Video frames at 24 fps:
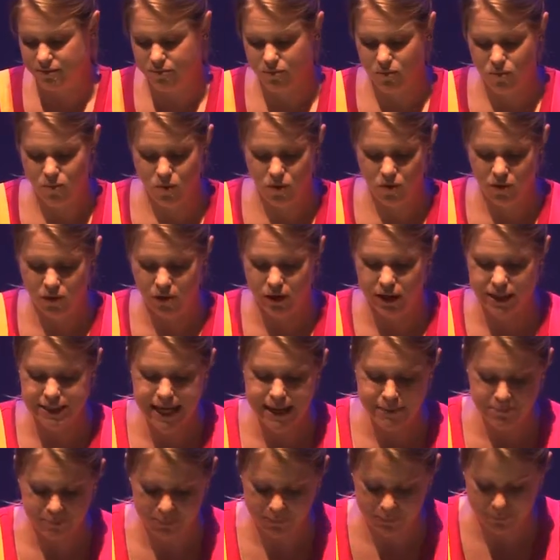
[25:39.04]
More
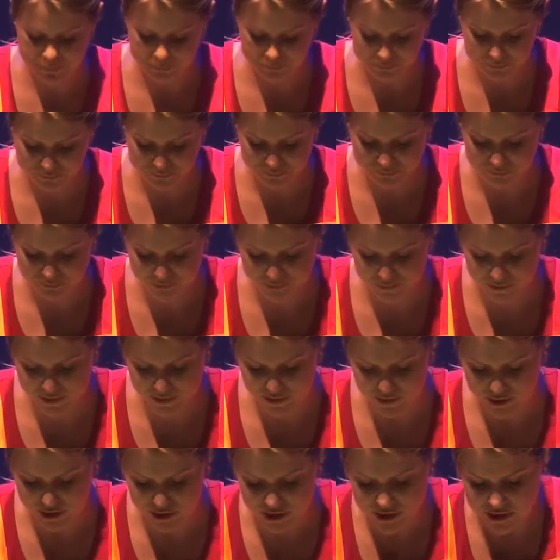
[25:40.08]
tape.
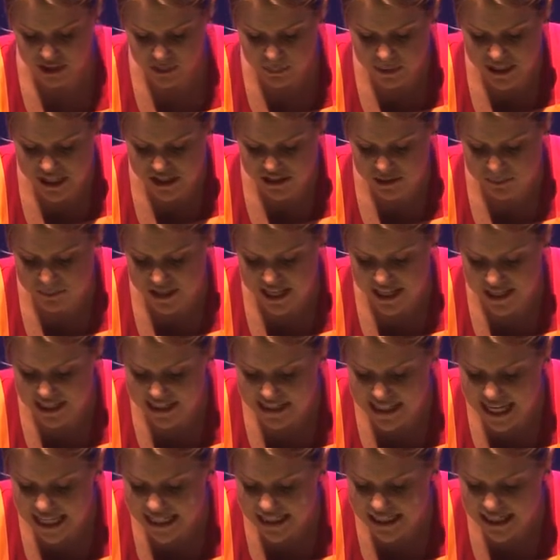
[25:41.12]
The pinch bit in the
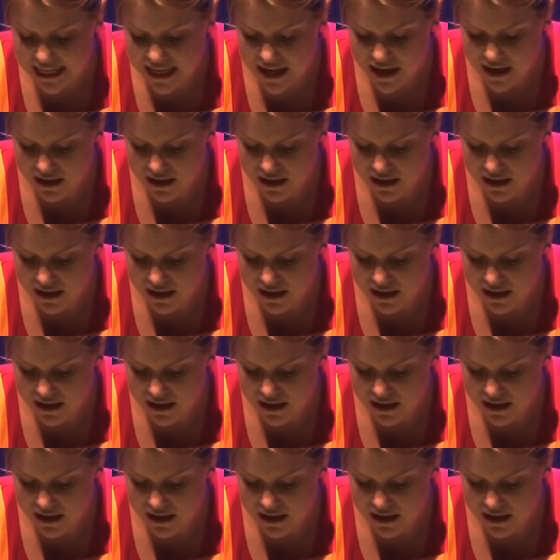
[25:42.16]
center.